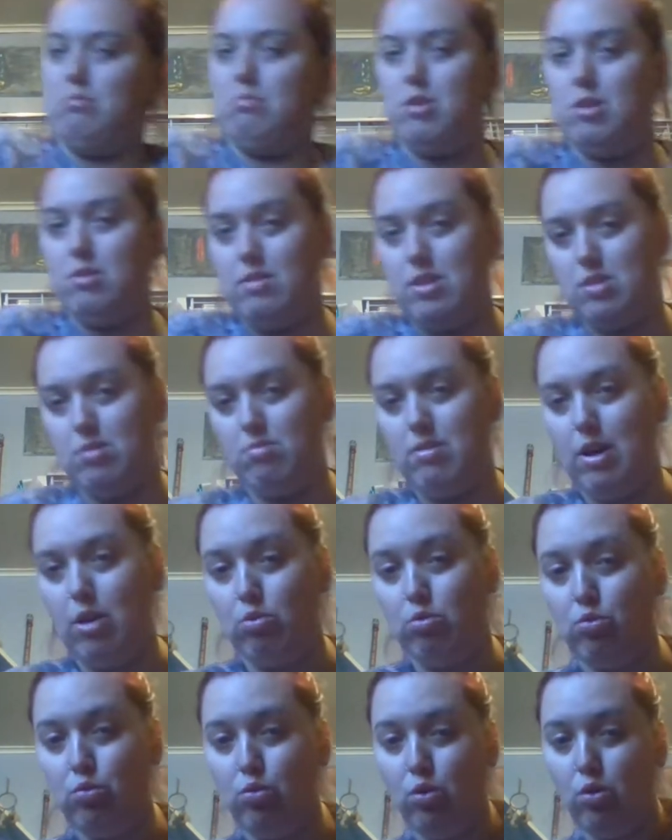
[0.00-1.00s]
movies around
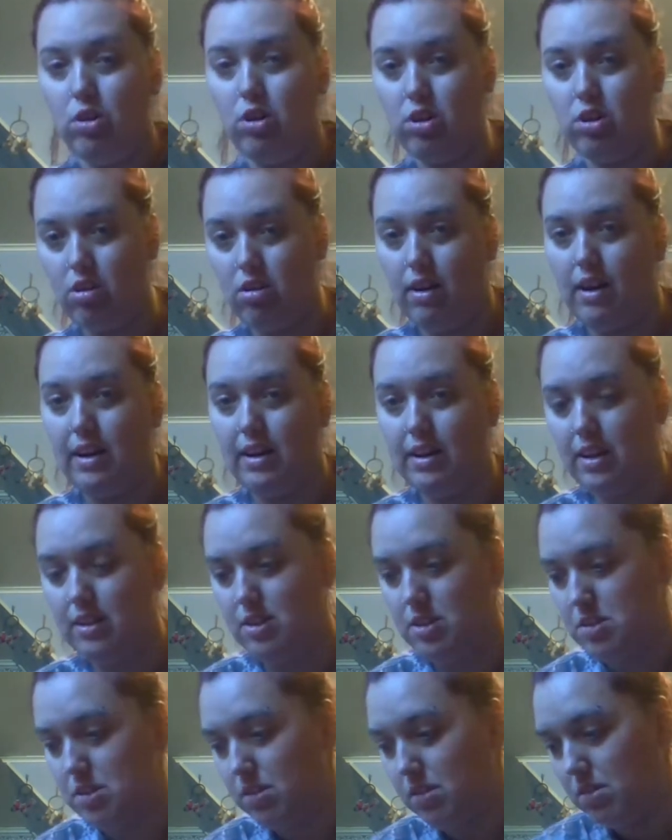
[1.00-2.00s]
4 o'clock,
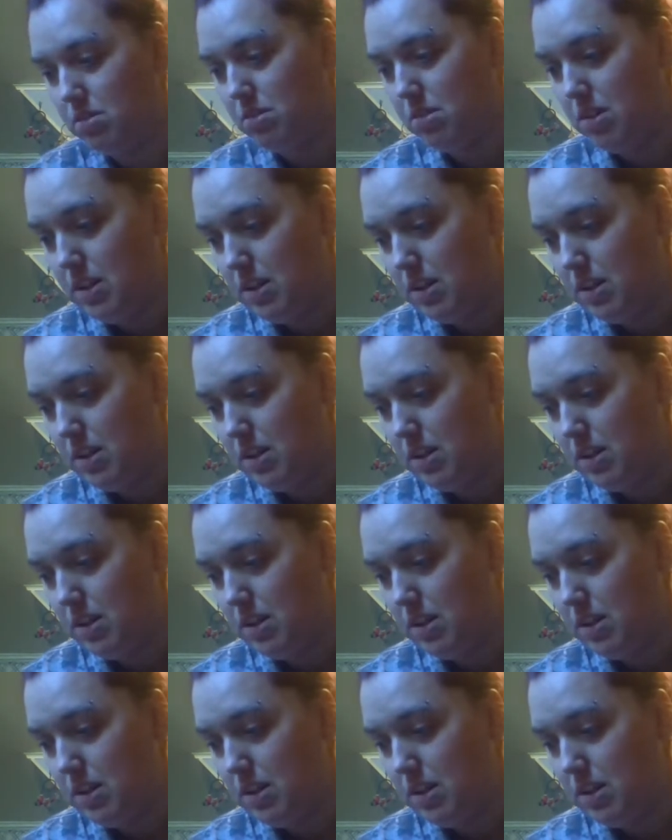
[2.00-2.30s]
so